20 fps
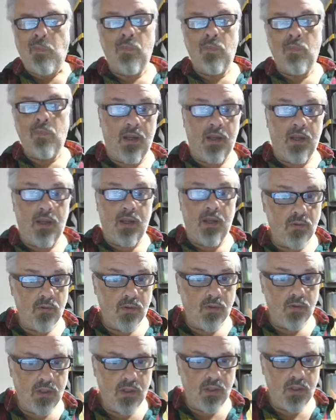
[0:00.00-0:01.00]
I don't
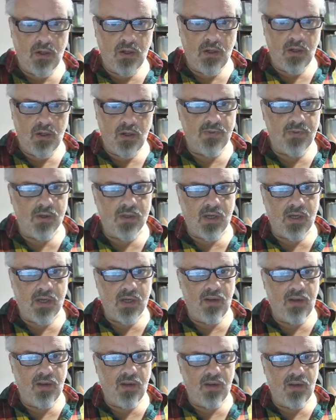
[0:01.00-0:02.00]
really know if there's any
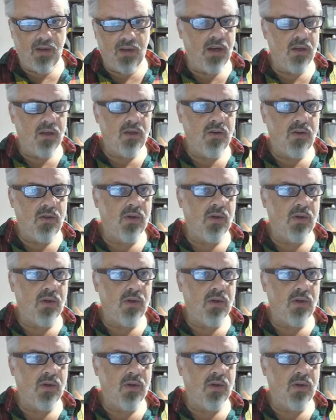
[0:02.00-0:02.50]
advantage to